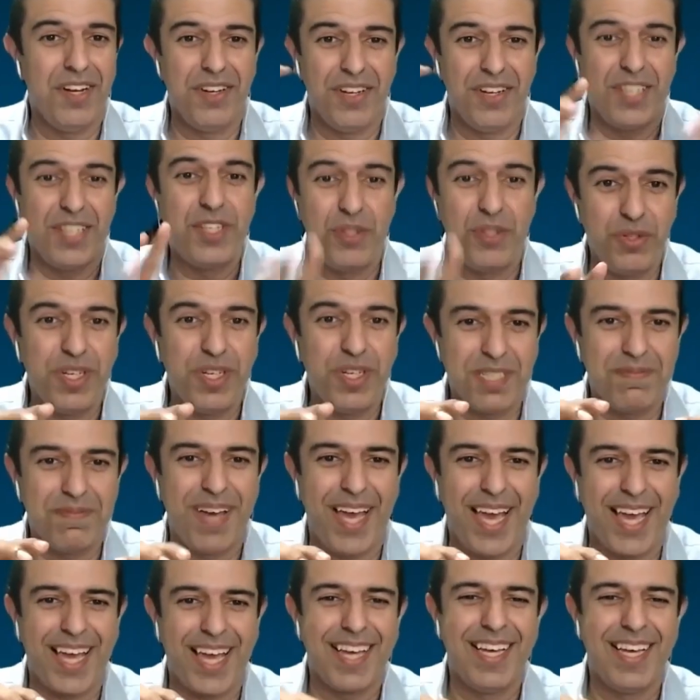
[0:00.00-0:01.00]
2 years
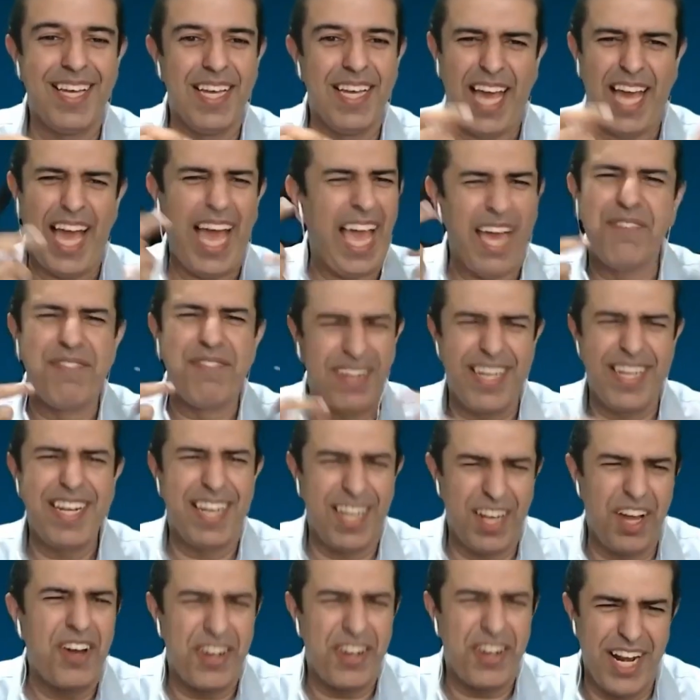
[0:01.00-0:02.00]
back, I have
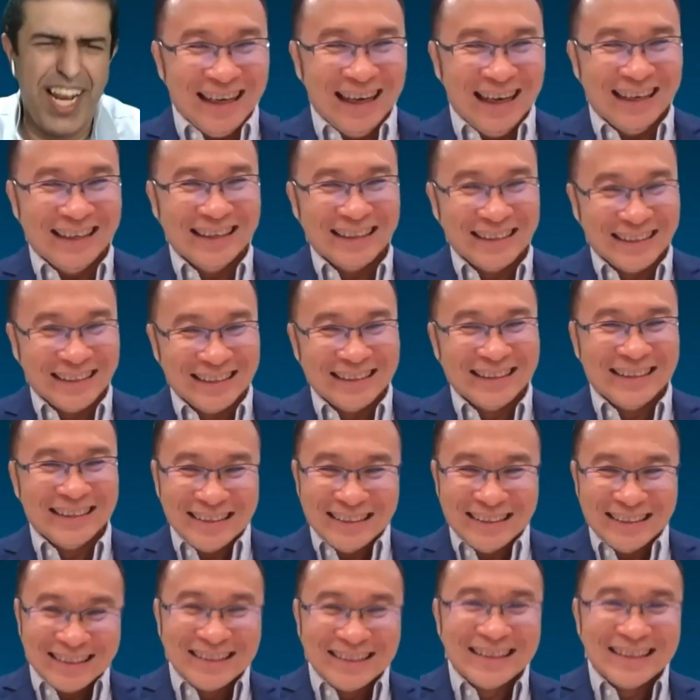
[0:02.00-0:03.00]
hair right
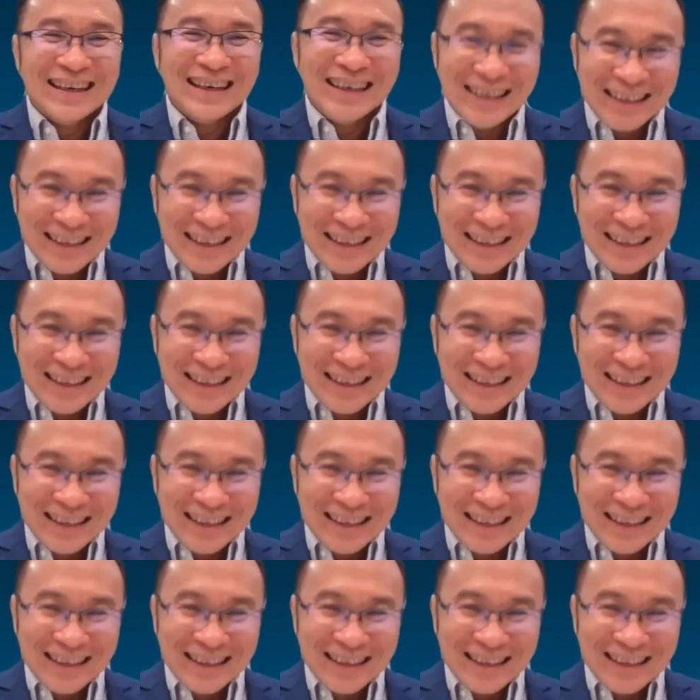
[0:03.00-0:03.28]
now.